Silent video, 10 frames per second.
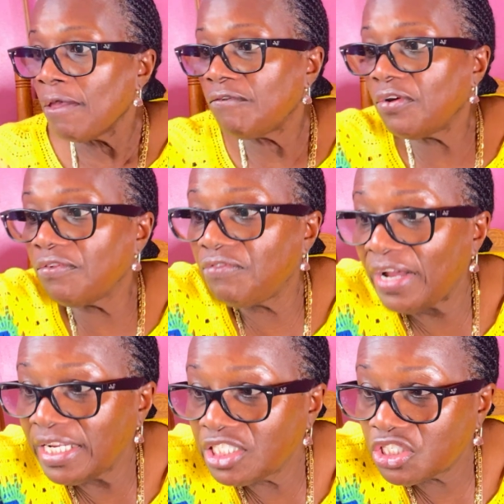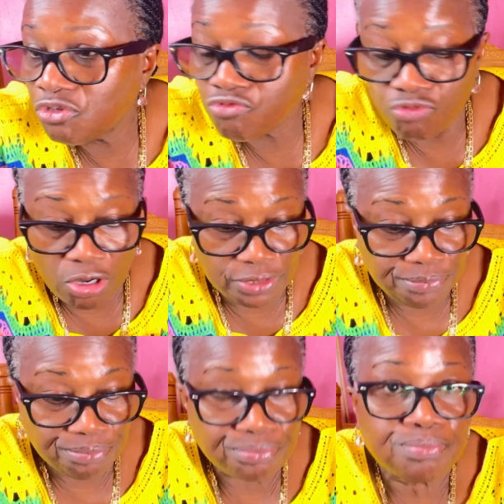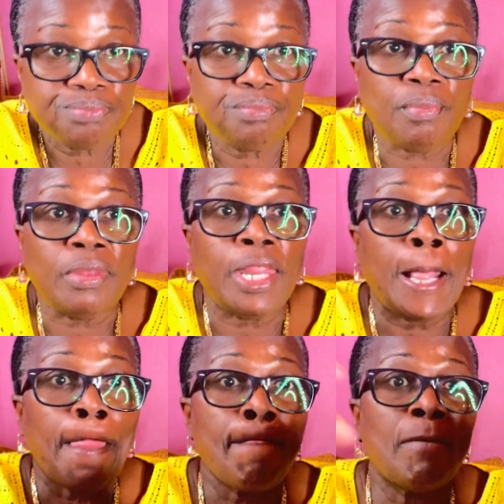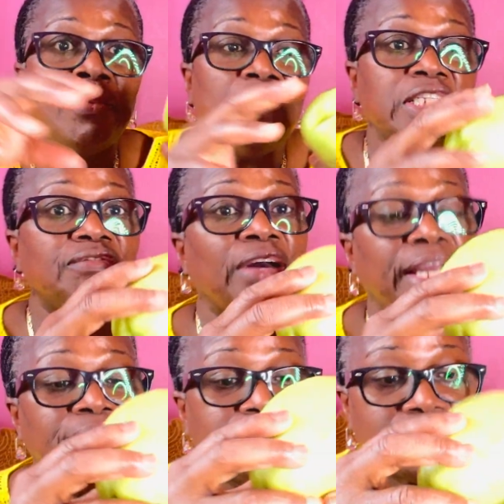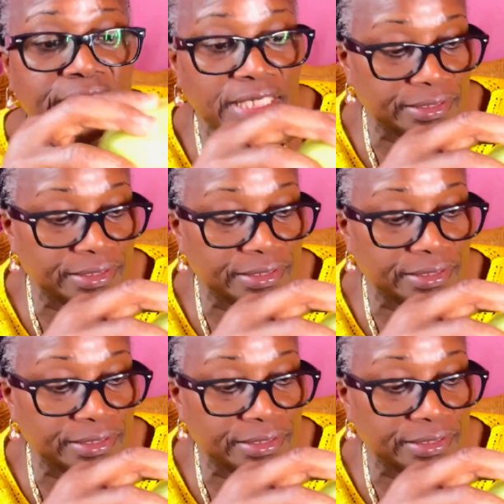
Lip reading: For the vines to run. And these vines